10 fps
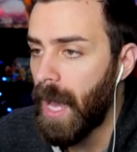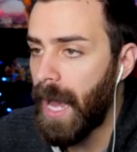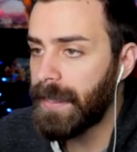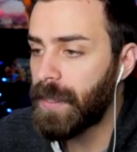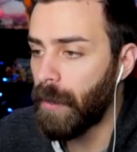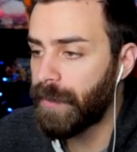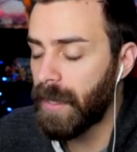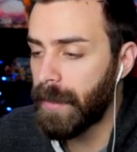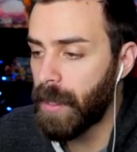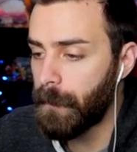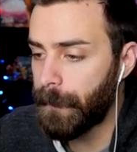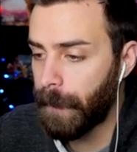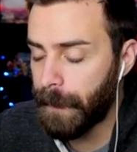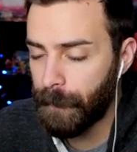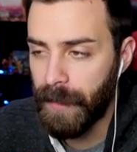I don't think I'm going to go for
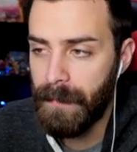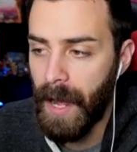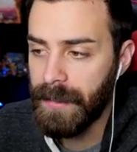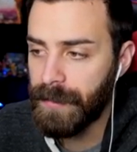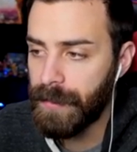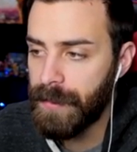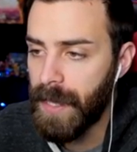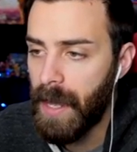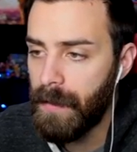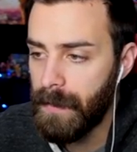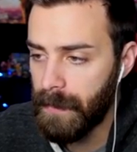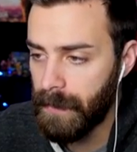three monsters, though.